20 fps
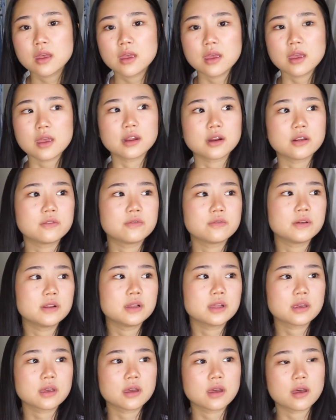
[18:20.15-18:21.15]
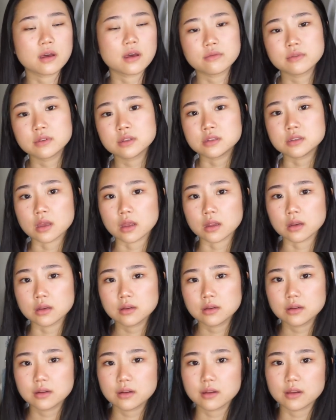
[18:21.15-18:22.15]
And I feel like I haven't
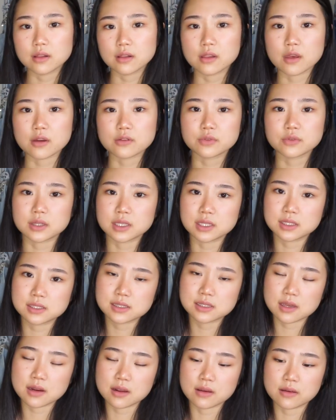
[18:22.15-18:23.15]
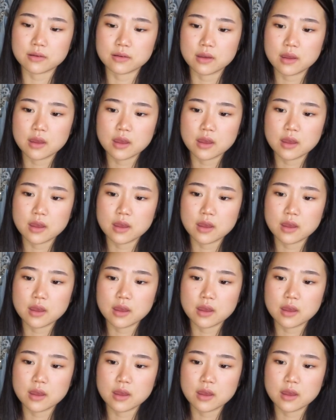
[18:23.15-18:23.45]
done a lot of things that I